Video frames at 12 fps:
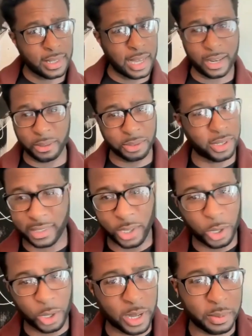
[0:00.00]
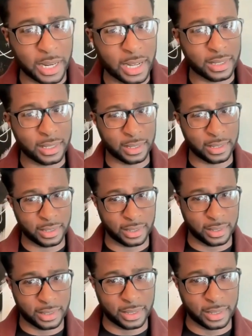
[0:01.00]
I don't trust nobody but aunties
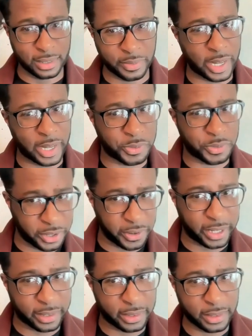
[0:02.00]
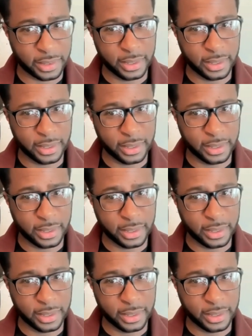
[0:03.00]
to vouch for the greens.